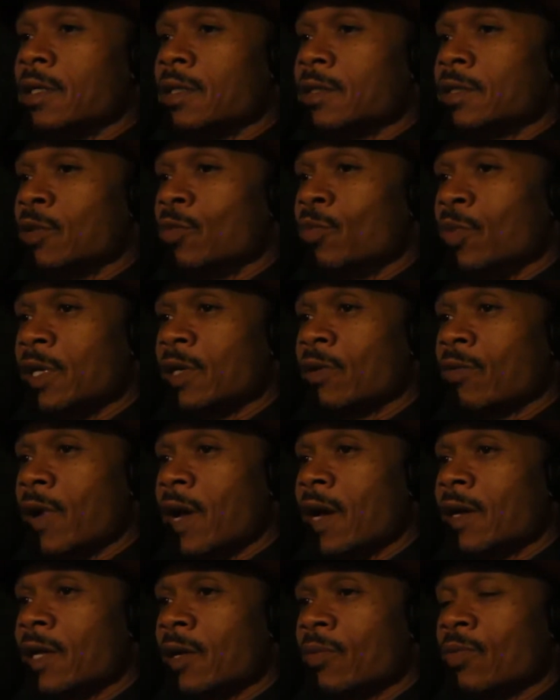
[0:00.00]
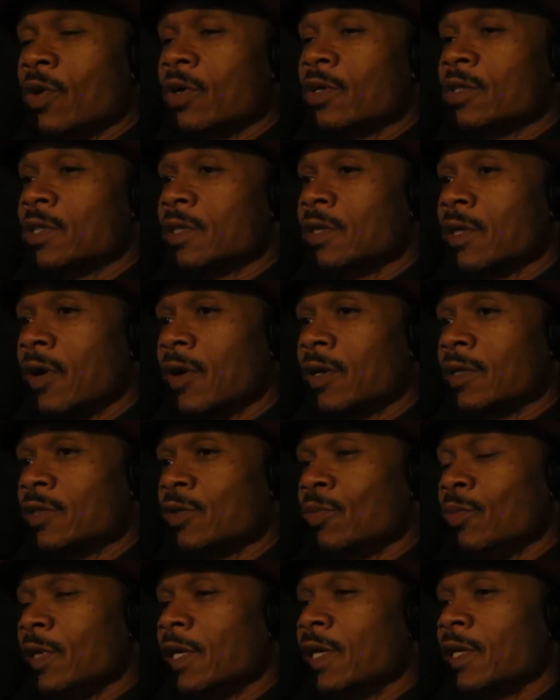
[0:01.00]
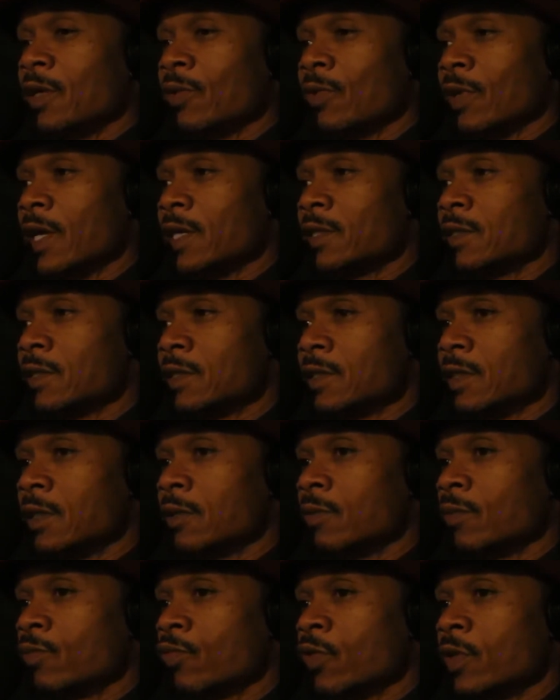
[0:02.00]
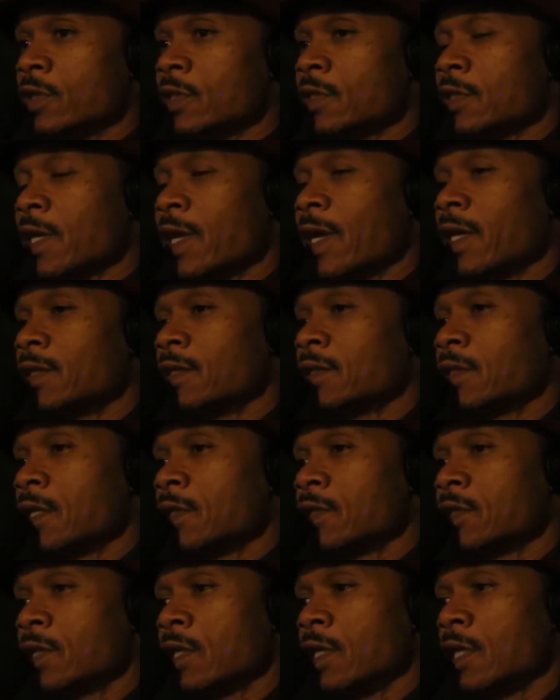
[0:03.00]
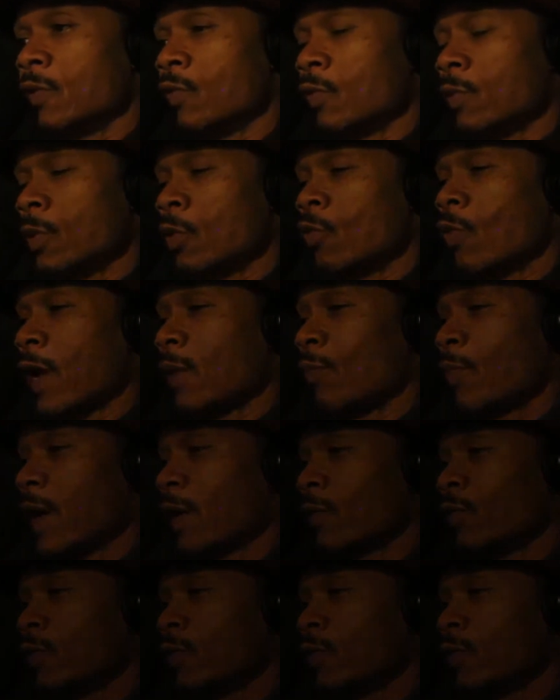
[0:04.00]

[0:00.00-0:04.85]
to be around that person or to be in a relationship. Princess Landis Unseen. We'll be right back